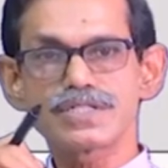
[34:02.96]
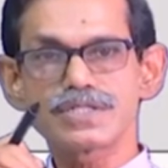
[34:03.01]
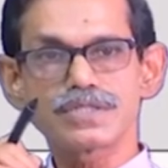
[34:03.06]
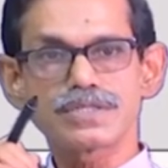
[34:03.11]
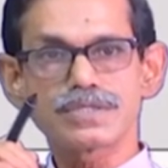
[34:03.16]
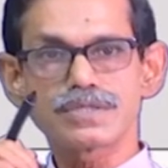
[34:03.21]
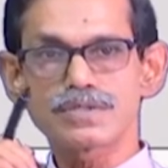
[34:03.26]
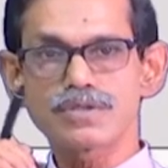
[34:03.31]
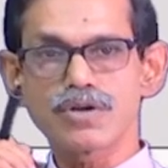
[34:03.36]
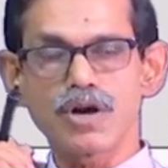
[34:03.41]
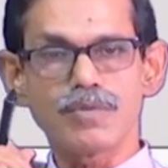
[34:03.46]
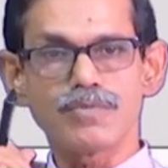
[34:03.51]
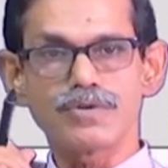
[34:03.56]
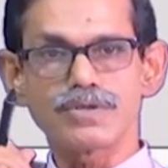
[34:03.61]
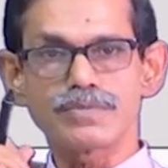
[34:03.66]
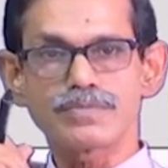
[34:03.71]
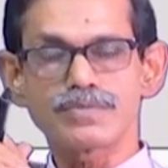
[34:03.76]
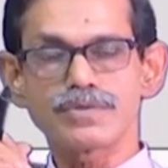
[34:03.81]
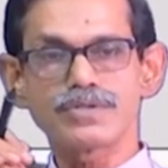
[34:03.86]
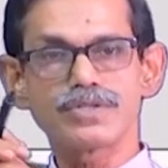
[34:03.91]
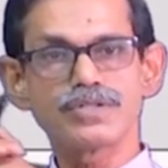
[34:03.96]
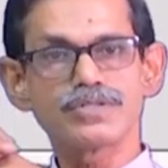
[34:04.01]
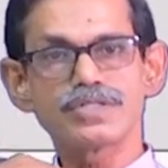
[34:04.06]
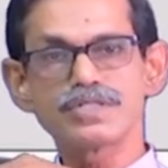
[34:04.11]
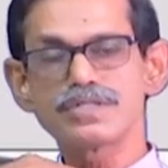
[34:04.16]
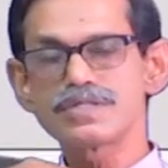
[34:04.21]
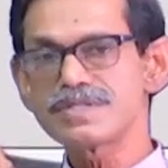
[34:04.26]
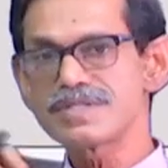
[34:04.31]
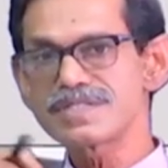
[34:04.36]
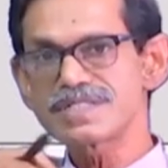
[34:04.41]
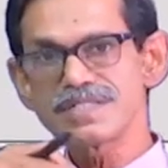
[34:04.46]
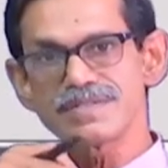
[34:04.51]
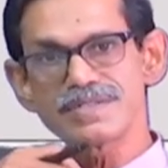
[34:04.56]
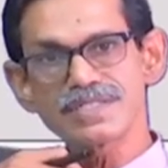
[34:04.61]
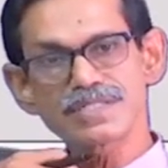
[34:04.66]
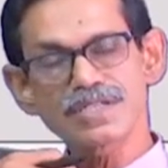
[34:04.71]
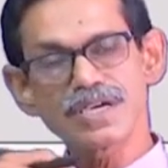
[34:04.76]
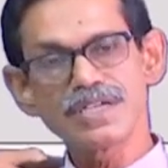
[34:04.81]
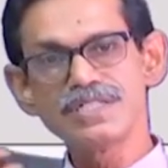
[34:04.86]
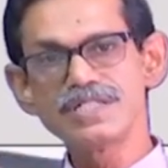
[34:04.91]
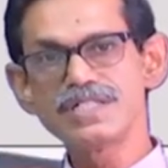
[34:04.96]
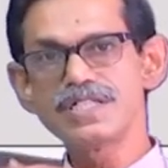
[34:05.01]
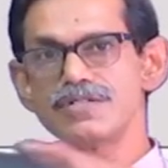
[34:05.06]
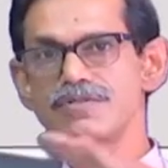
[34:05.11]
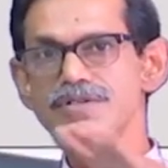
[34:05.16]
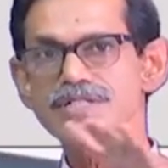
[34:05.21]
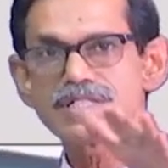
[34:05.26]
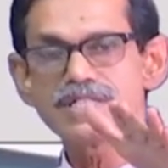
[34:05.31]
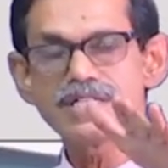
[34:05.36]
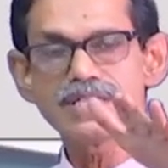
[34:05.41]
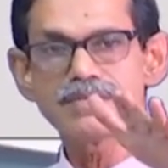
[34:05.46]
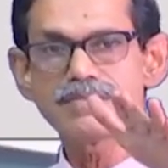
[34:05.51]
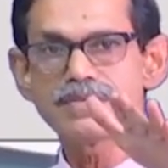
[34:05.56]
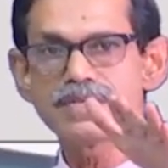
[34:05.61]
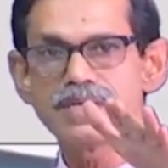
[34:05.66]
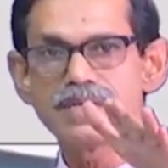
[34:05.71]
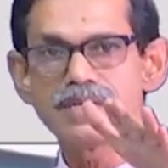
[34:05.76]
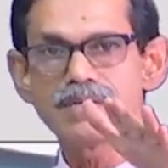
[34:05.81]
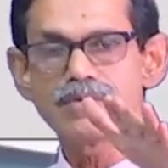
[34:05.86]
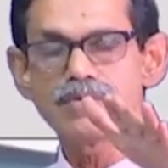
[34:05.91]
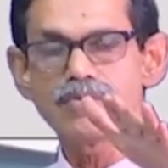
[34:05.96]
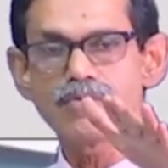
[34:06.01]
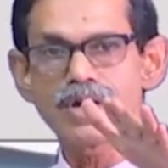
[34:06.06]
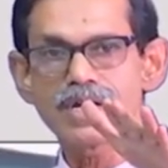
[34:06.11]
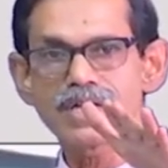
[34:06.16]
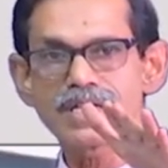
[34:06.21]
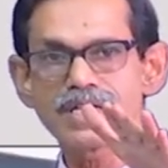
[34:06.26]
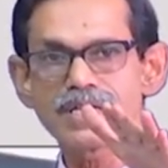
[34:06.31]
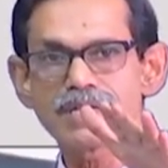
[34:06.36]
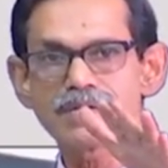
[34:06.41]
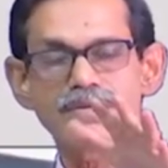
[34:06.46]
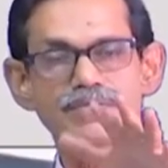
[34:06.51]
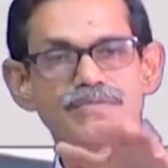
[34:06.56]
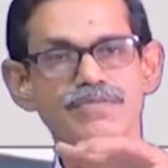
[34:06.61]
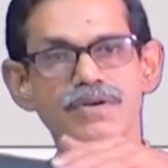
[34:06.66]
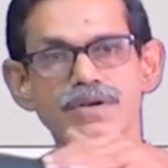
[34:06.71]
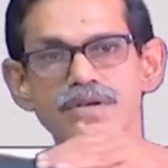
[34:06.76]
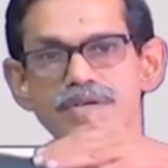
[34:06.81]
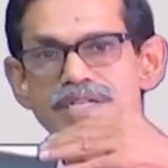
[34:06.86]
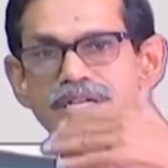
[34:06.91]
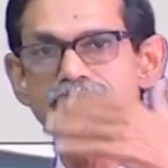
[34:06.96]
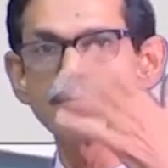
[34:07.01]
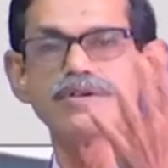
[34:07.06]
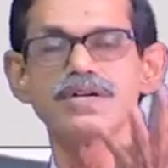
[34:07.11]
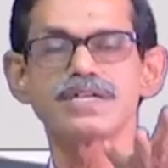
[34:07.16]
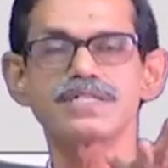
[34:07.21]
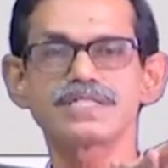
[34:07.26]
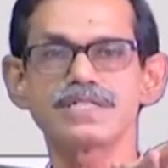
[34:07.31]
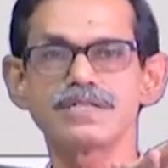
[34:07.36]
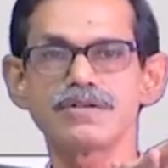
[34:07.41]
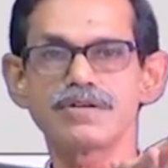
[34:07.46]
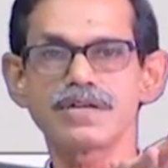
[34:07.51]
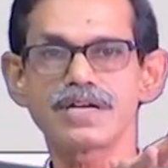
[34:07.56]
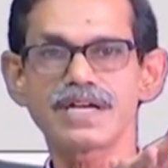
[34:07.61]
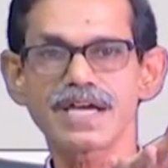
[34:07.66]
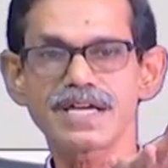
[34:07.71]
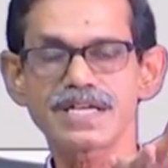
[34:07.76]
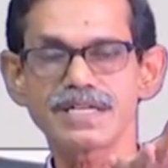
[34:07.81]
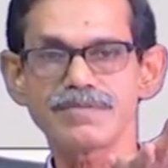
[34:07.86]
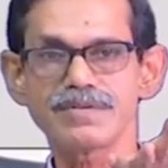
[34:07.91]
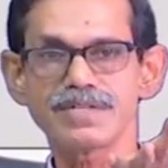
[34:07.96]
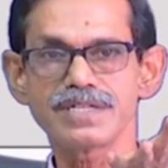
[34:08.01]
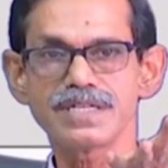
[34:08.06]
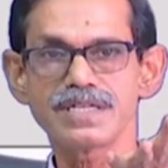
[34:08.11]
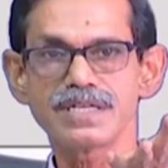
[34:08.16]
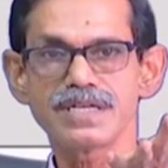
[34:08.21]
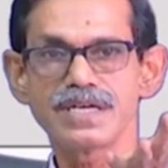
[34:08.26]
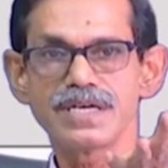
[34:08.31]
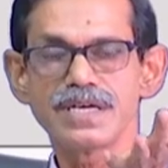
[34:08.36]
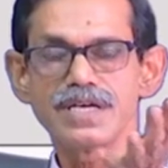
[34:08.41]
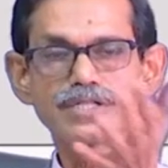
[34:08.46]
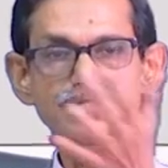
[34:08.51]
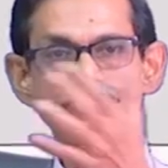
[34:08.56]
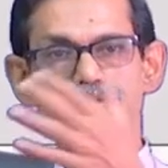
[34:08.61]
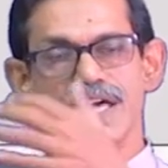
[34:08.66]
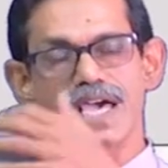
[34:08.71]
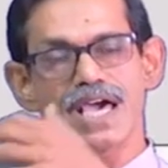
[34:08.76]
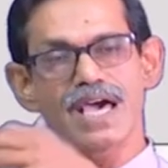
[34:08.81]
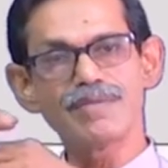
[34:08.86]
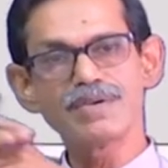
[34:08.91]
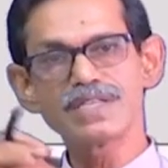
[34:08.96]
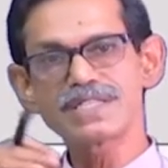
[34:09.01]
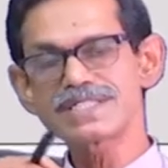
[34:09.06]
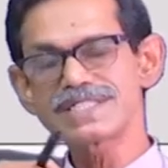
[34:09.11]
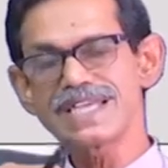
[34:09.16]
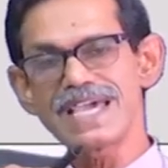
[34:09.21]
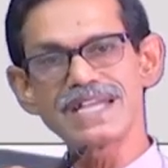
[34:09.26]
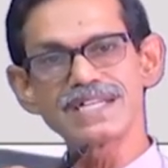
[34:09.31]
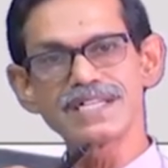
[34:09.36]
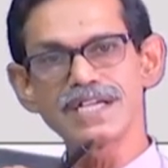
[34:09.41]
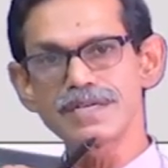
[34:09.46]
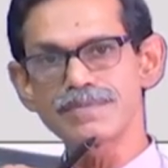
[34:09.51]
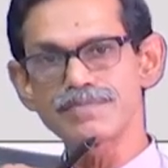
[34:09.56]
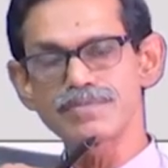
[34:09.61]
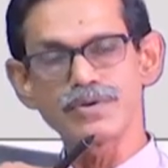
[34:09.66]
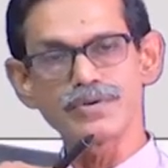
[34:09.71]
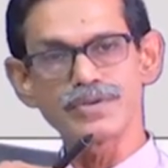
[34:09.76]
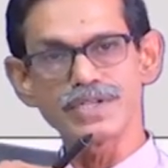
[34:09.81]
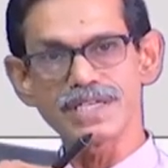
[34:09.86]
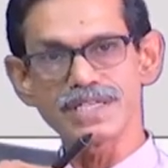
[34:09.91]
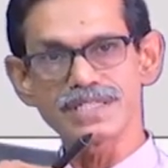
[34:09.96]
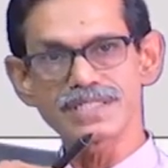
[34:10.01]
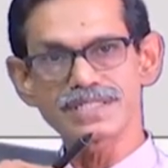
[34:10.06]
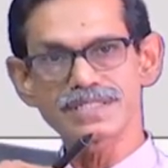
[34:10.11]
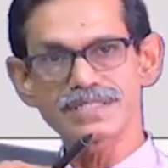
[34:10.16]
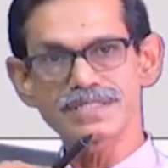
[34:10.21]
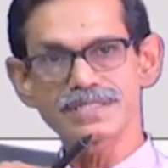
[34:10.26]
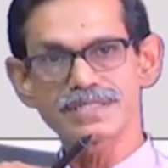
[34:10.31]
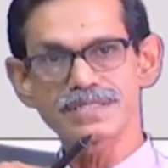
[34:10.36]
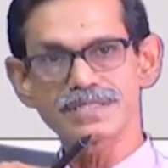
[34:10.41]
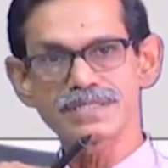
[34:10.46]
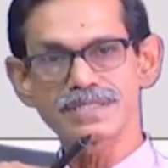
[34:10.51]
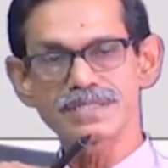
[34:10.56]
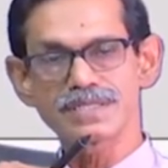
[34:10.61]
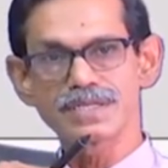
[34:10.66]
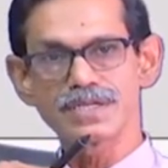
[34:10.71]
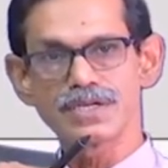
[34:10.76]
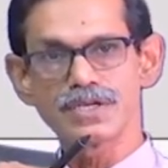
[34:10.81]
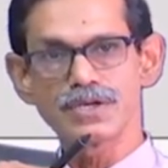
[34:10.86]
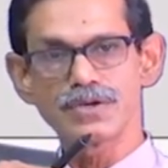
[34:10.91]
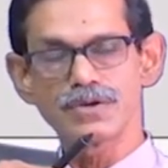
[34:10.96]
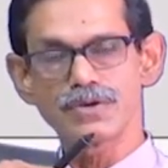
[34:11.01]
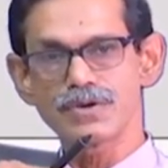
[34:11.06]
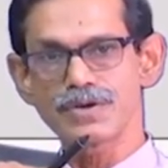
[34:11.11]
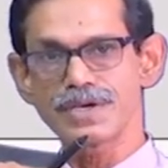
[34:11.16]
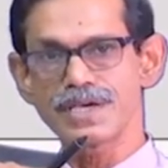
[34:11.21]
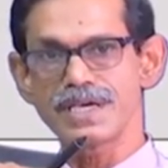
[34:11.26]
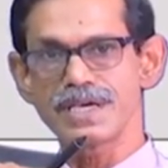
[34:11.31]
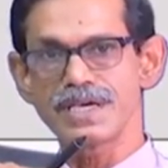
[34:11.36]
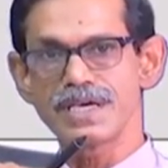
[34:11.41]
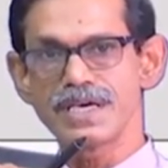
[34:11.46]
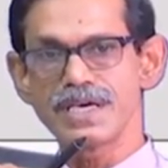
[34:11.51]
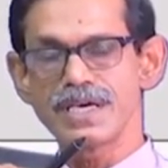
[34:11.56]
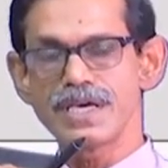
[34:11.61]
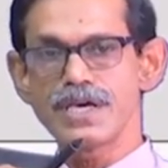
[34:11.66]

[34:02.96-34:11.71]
is common, proteasome system is continuously working for regular cellular activity. So, they have a standard protease, okay.